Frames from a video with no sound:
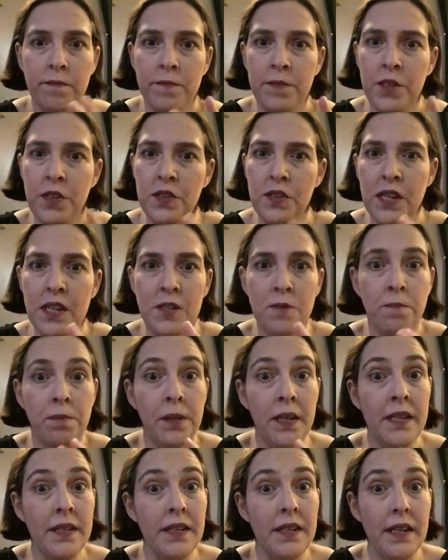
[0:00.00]
it's
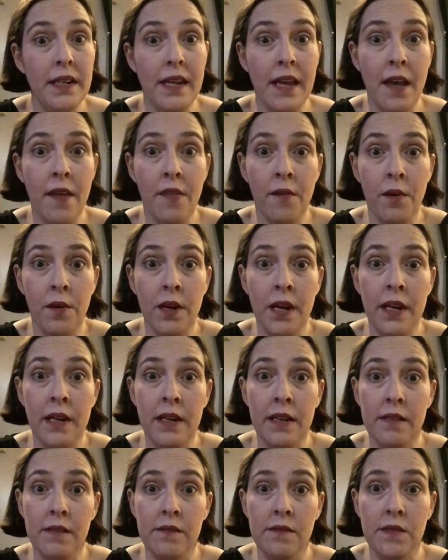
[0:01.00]
blended together and
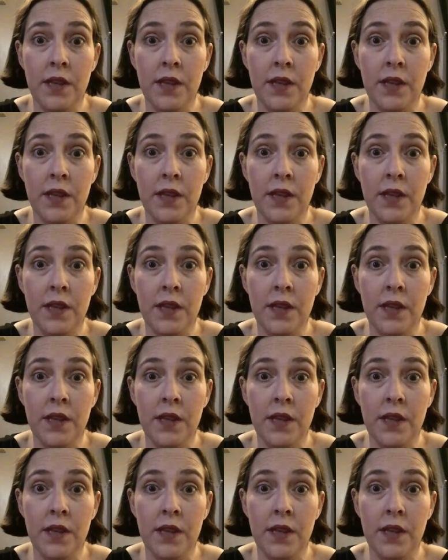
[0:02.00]
it